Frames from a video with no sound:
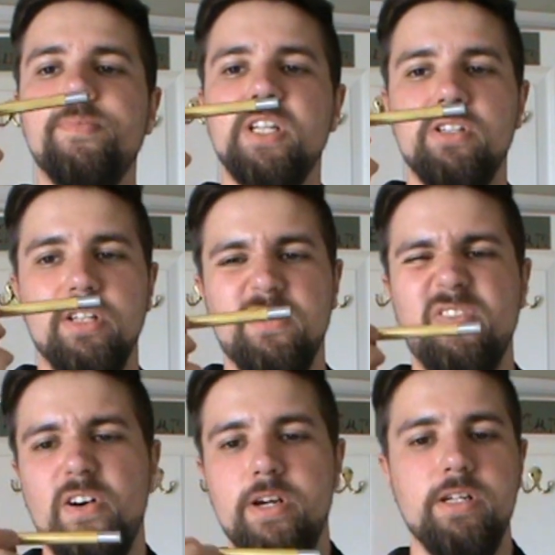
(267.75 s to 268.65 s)
This thing's
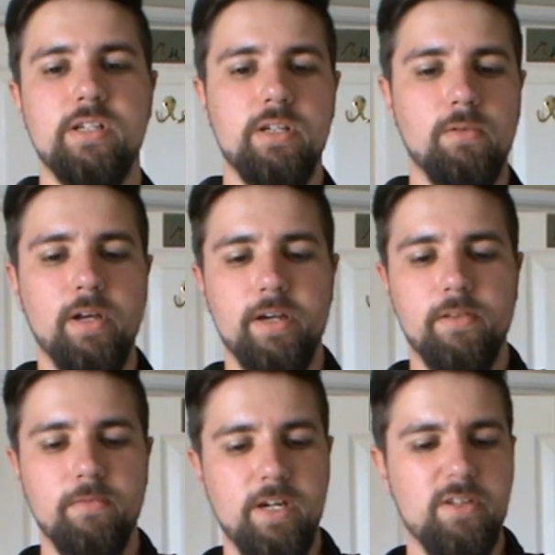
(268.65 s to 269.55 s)
fine. It's still
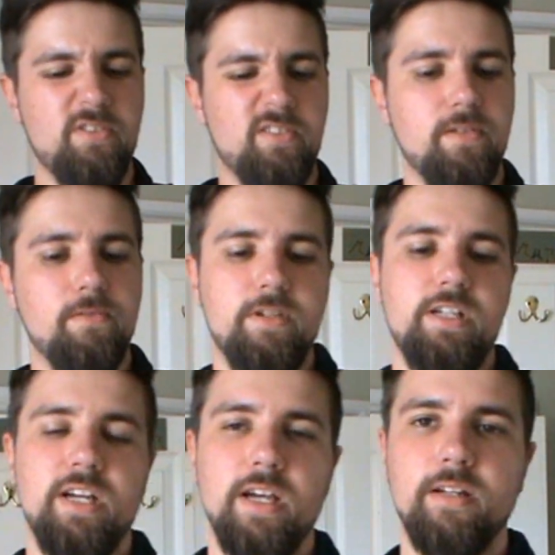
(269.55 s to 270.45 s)
like 300 to
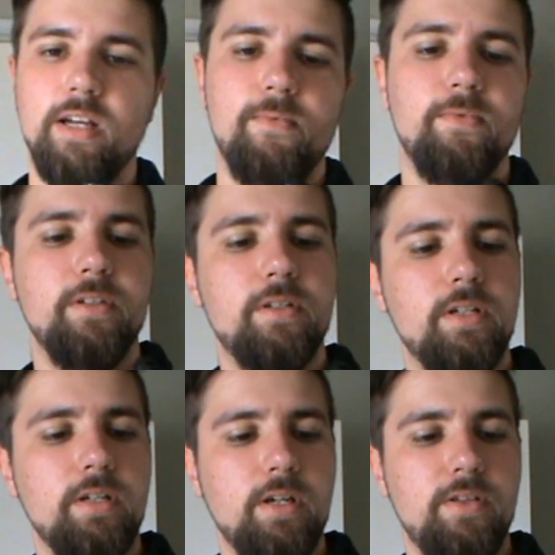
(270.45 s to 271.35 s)
310
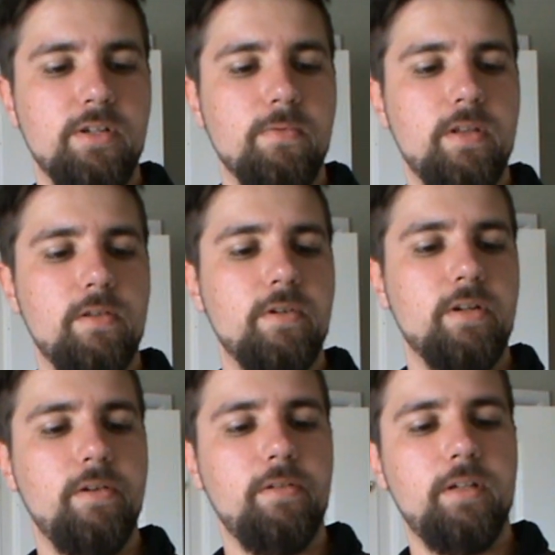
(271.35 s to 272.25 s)
average in this weather.
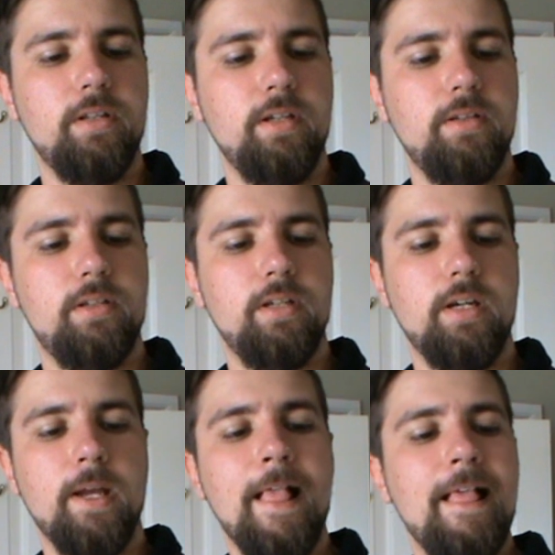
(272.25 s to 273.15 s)
I chronoed it the other
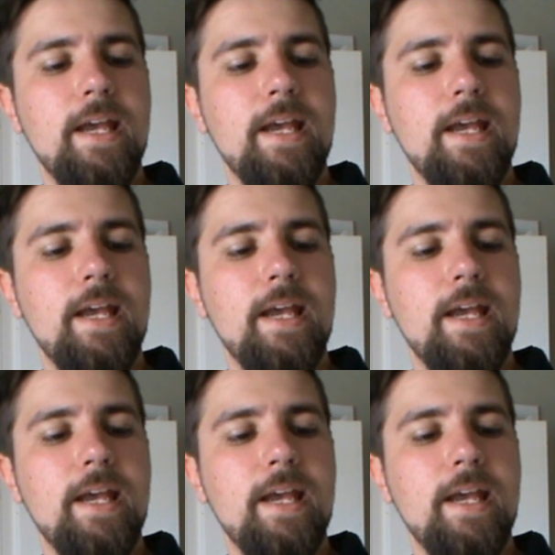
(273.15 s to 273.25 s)
day.